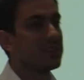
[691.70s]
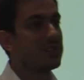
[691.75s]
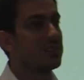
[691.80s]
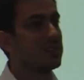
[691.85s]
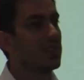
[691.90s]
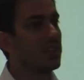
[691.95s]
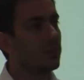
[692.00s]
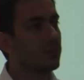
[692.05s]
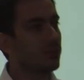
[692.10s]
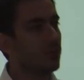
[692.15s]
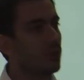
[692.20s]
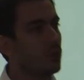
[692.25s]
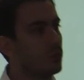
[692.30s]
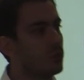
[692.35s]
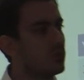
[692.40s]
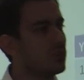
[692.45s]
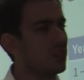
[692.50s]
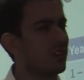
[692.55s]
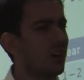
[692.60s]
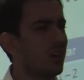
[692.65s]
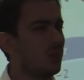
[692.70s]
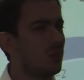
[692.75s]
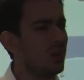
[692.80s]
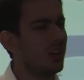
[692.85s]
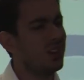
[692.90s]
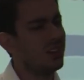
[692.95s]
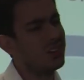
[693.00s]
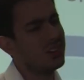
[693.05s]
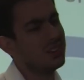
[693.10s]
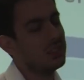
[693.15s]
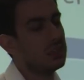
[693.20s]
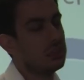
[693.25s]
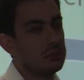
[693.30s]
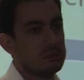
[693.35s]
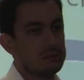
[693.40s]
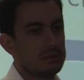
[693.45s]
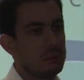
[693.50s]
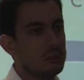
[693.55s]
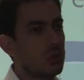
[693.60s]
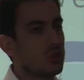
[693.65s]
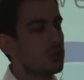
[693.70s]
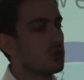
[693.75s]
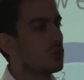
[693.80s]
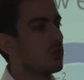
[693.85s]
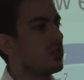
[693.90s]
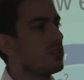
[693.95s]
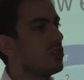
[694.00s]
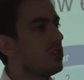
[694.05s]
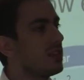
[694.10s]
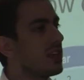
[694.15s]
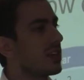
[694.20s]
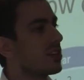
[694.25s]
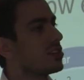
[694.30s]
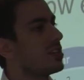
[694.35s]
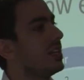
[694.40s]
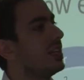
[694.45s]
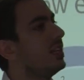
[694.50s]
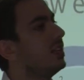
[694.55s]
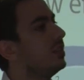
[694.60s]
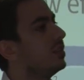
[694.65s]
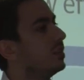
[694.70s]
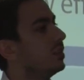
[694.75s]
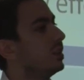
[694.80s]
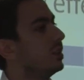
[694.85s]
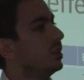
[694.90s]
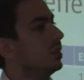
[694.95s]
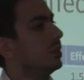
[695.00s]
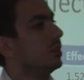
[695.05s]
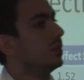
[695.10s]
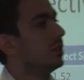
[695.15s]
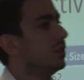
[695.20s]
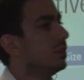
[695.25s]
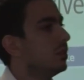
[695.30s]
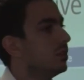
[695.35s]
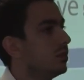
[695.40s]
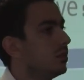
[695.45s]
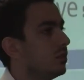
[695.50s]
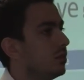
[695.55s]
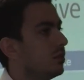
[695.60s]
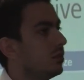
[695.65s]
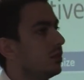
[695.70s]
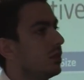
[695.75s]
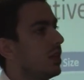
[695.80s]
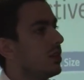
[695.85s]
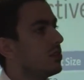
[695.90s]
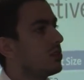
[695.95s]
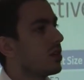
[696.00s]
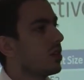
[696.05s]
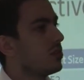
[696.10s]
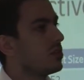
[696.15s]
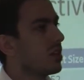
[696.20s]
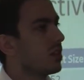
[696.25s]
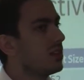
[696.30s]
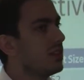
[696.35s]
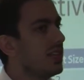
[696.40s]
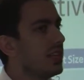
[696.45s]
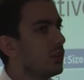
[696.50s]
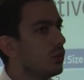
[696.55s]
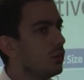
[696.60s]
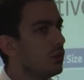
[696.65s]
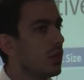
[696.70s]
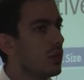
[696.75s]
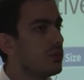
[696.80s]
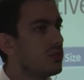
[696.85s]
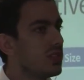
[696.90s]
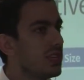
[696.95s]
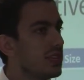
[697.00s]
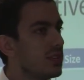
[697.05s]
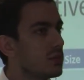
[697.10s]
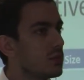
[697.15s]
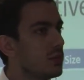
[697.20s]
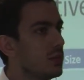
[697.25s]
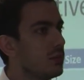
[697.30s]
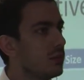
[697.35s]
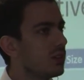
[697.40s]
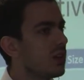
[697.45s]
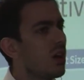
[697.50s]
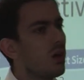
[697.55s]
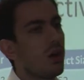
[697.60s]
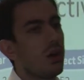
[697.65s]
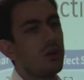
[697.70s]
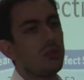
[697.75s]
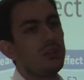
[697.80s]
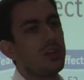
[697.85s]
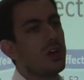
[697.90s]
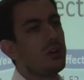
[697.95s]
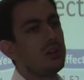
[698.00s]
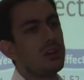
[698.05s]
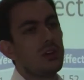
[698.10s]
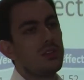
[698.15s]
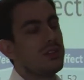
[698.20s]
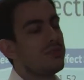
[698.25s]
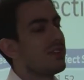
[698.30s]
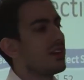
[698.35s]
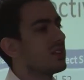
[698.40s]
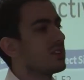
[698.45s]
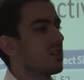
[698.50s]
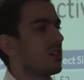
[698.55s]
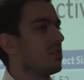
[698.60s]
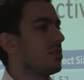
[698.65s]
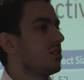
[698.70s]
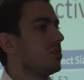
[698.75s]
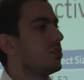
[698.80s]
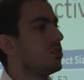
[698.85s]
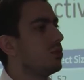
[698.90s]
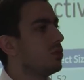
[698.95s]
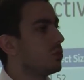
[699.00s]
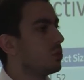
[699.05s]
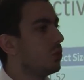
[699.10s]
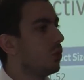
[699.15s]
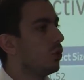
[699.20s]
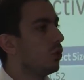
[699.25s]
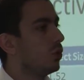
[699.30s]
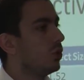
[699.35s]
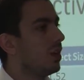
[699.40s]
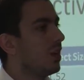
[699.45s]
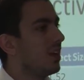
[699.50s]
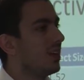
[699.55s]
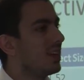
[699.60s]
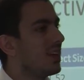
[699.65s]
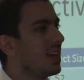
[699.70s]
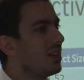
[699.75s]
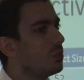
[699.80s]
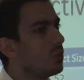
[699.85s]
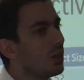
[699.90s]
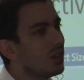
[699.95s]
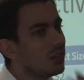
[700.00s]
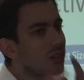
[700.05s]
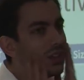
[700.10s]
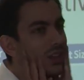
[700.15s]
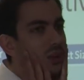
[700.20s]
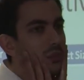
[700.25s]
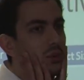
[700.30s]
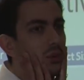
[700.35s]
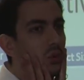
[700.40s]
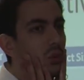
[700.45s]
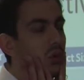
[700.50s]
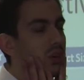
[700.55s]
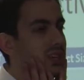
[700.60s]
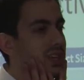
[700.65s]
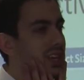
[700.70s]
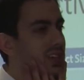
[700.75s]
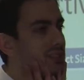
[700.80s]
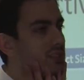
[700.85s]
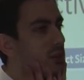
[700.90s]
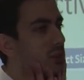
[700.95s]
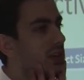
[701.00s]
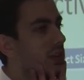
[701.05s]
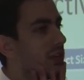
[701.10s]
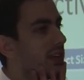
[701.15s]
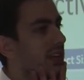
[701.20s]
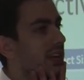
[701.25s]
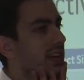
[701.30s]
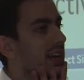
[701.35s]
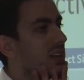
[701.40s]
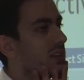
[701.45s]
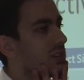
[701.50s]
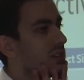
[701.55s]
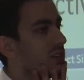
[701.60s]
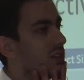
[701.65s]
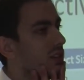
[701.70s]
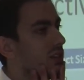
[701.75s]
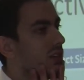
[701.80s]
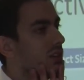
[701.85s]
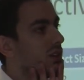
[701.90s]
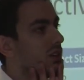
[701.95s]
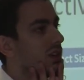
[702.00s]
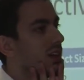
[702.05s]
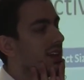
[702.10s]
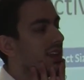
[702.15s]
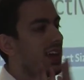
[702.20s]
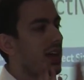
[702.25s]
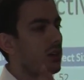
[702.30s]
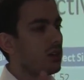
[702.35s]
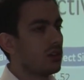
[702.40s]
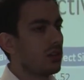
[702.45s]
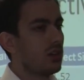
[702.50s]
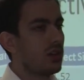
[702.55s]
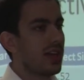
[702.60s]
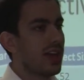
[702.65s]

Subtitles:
in the sick form, you should go, well, I'm not sure I should actually. And so suddenly all those things, people go, oh no, the effect size is too small. Again, well, but what year are we looking at? And how